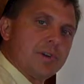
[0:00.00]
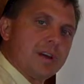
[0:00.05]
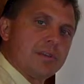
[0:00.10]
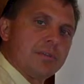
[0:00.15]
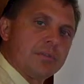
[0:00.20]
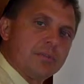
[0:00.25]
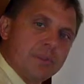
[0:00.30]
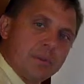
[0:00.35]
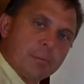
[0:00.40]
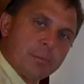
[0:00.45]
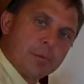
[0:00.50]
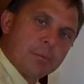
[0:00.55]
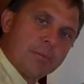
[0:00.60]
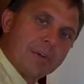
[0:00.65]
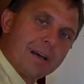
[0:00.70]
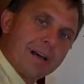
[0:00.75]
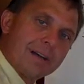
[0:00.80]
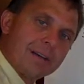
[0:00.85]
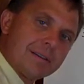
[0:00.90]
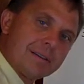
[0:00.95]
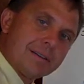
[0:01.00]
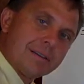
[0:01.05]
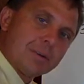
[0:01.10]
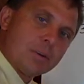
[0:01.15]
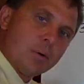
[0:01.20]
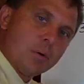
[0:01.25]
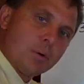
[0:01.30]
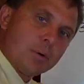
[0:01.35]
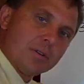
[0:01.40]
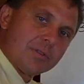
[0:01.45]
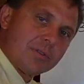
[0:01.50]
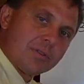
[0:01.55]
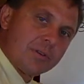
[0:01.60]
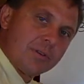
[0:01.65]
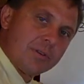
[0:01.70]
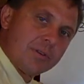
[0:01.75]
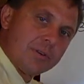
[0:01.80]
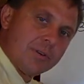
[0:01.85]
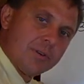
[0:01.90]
I've simplified to the lowest